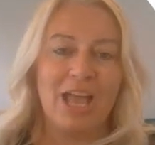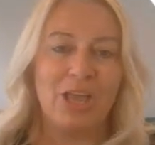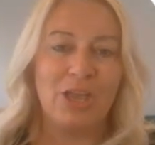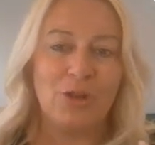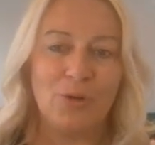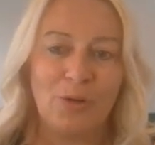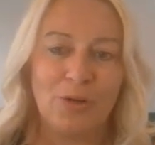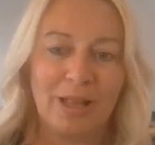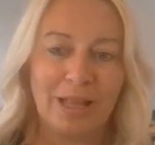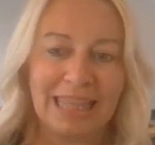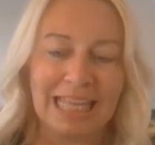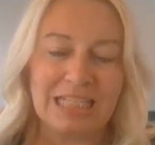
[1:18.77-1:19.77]

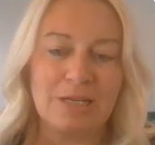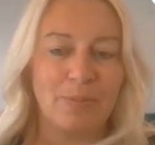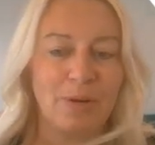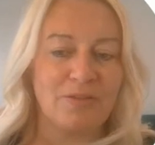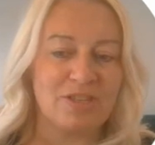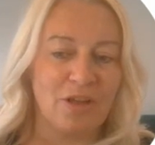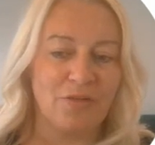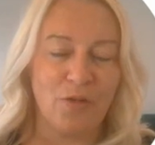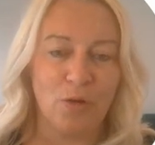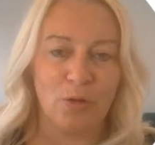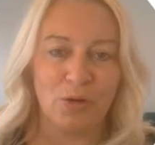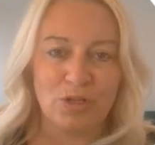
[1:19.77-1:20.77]
LinkedIn Breakfast Club
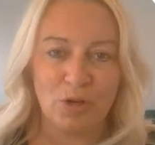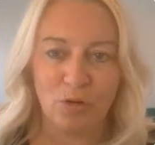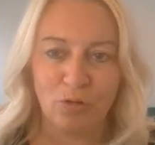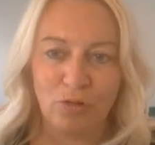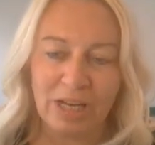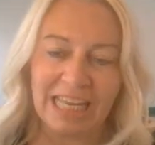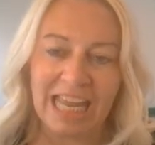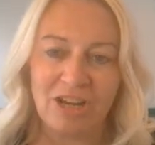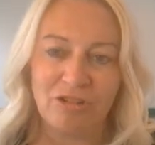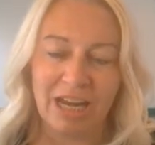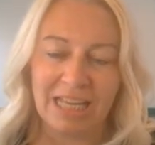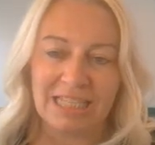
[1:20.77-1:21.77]
followers who are really
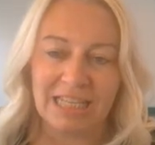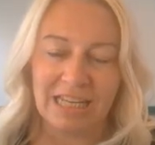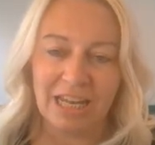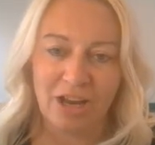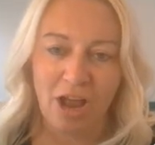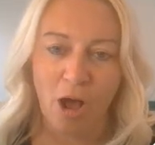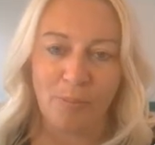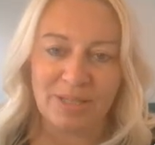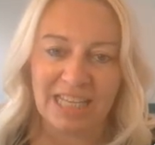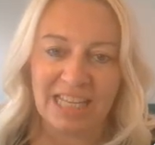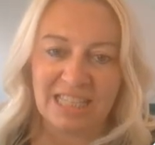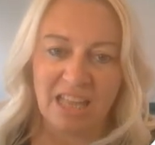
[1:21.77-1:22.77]
interested in
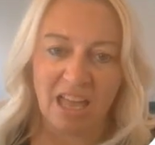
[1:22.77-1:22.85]
updates